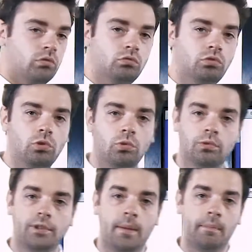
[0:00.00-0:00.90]
Rule
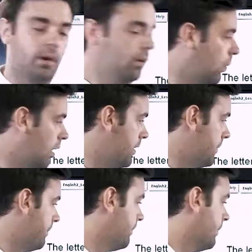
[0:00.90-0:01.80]
number 1.
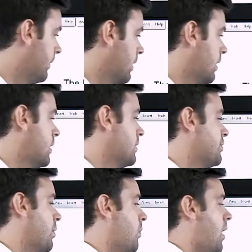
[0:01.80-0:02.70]

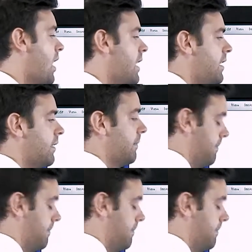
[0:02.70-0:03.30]
So Y